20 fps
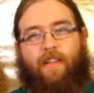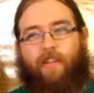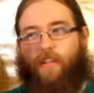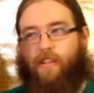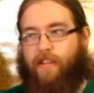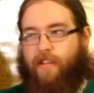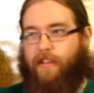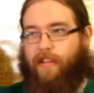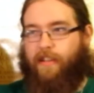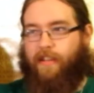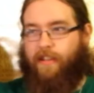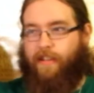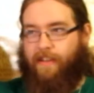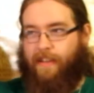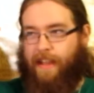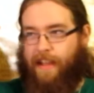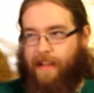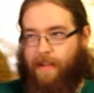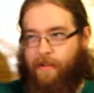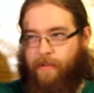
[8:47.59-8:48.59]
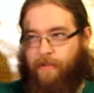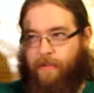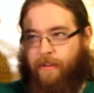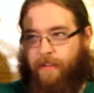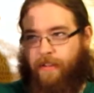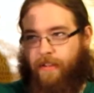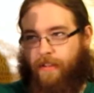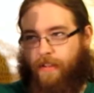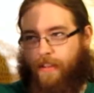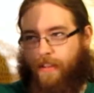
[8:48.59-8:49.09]
I look
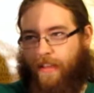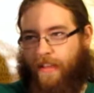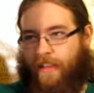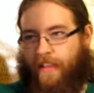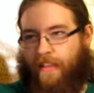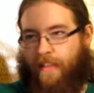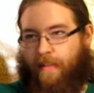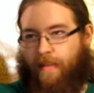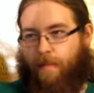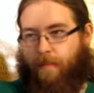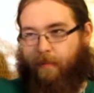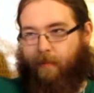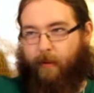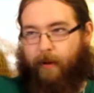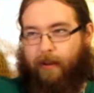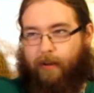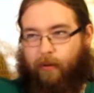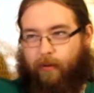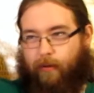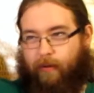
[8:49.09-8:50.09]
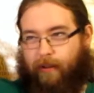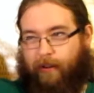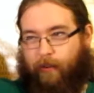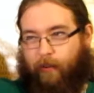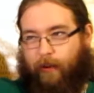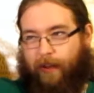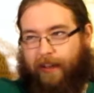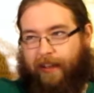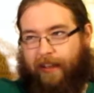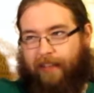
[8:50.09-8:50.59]
down
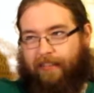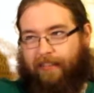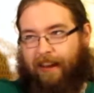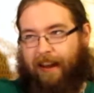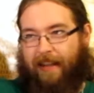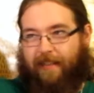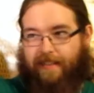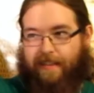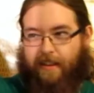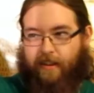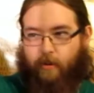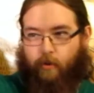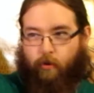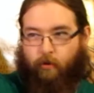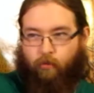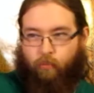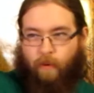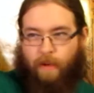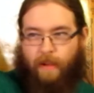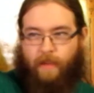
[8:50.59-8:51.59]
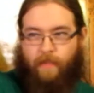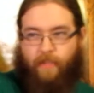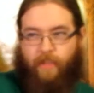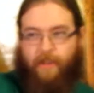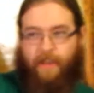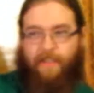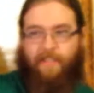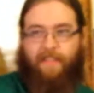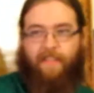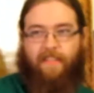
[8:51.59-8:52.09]
quite a ways, and I see a torch way
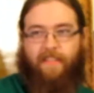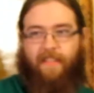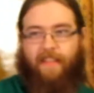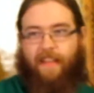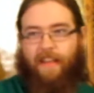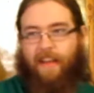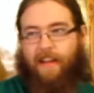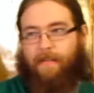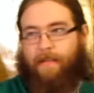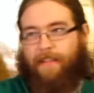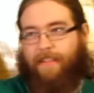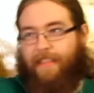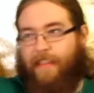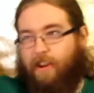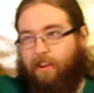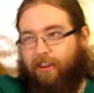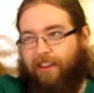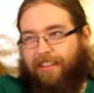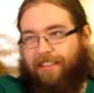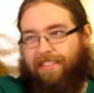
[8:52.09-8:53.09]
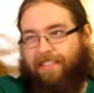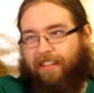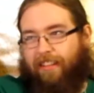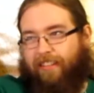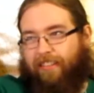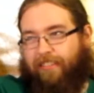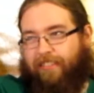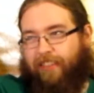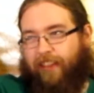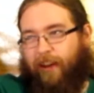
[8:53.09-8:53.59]
off in the distance. And I'm like, there it
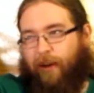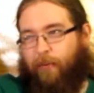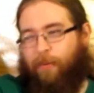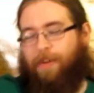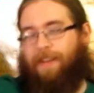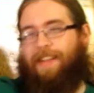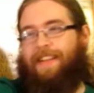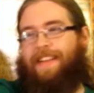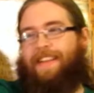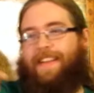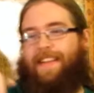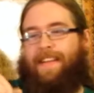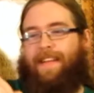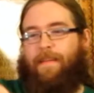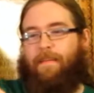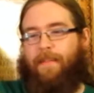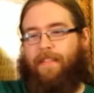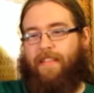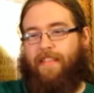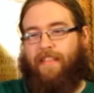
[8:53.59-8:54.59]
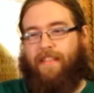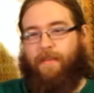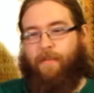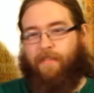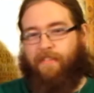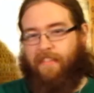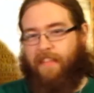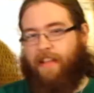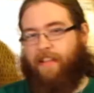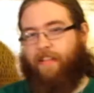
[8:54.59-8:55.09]
is! Let's go! But
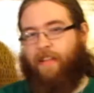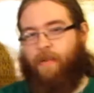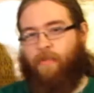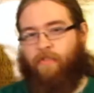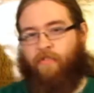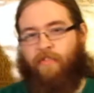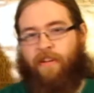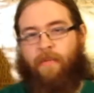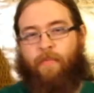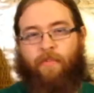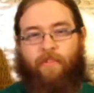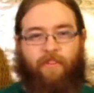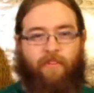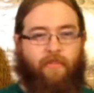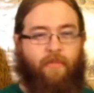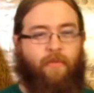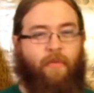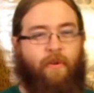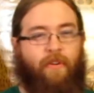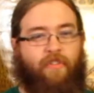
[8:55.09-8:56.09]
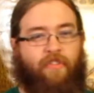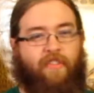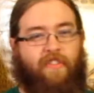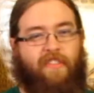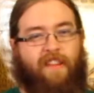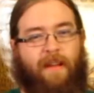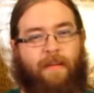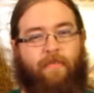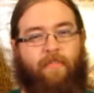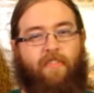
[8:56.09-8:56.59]
then there was that lone tree with the two
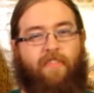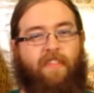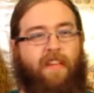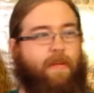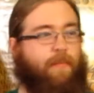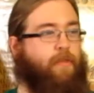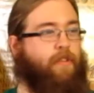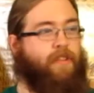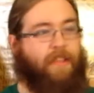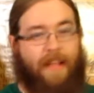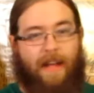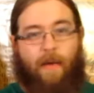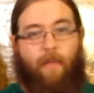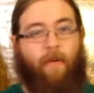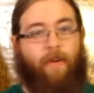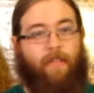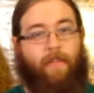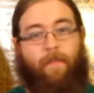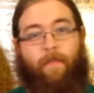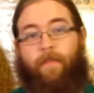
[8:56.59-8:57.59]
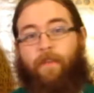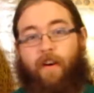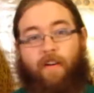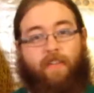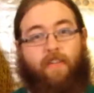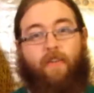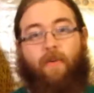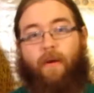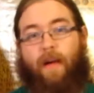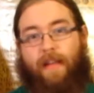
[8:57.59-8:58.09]
torches, and I'm just like, well, now where the
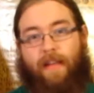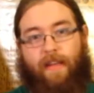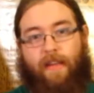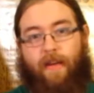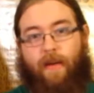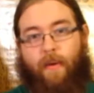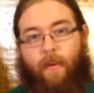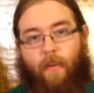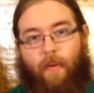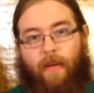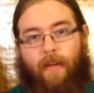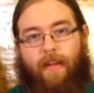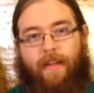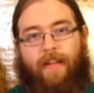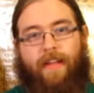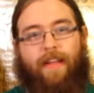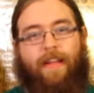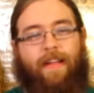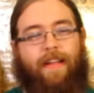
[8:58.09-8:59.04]
fuck do I go?